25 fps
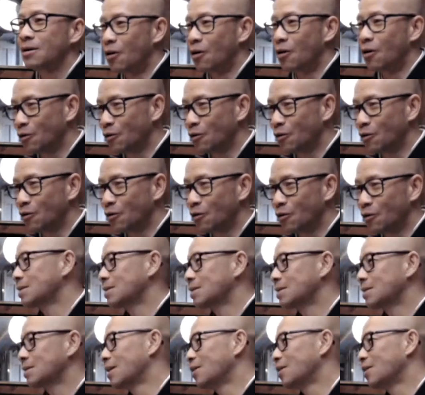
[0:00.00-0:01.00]
all the
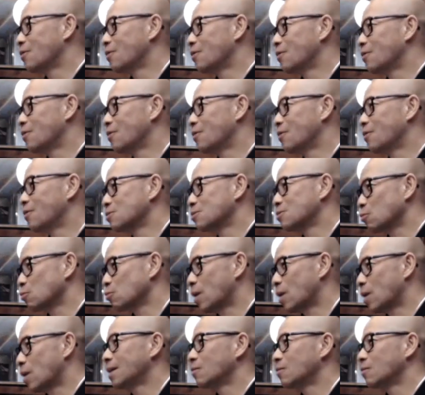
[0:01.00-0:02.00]
things that you think is
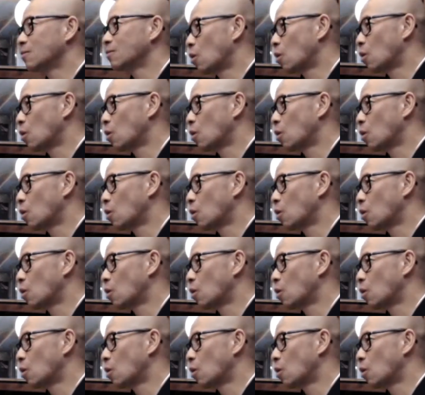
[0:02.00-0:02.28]
right,